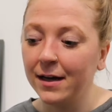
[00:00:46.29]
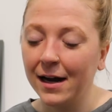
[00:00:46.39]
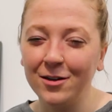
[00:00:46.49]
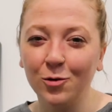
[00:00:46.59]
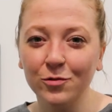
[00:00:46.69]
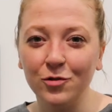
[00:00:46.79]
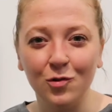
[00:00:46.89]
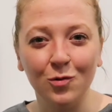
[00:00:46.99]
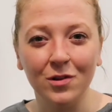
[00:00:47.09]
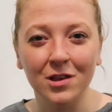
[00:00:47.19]
I don't
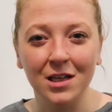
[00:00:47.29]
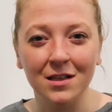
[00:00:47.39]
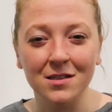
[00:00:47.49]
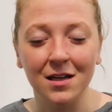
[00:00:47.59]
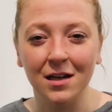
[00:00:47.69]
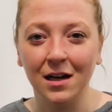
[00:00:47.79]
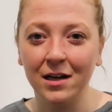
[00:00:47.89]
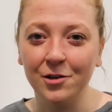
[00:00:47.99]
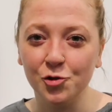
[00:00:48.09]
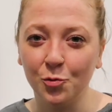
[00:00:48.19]
do the things that
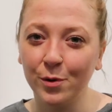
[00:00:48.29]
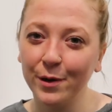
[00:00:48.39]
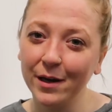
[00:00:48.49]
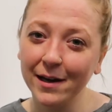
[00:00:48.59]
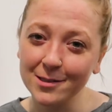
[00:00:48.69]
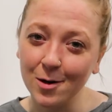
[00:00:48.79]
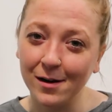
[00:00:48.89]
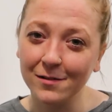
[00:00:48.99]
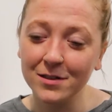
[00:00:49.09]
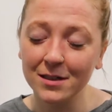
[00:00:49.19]
I enjoy as
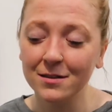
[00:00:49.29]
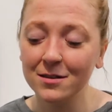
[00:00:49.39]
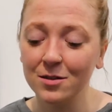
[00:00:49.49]
often.